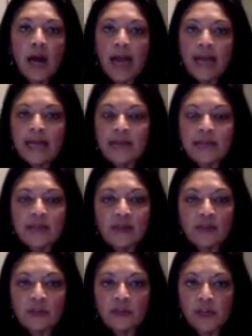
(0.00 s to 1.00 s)
I had
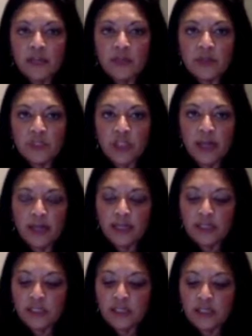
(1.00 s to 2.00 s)
several friends with
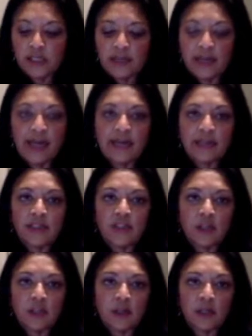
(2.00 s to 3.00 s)
child-age kids that had to
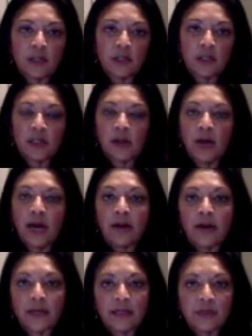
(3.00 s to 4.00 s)
juggle,
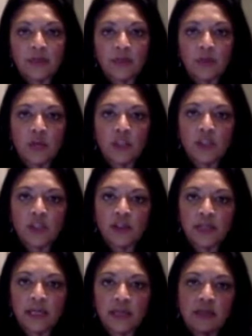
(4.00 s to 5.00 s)
hiring someone to watch their
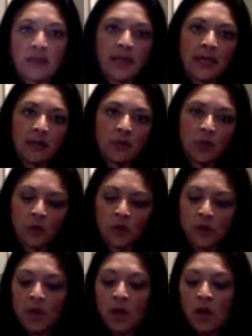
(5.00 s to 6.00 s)
kids so they could work,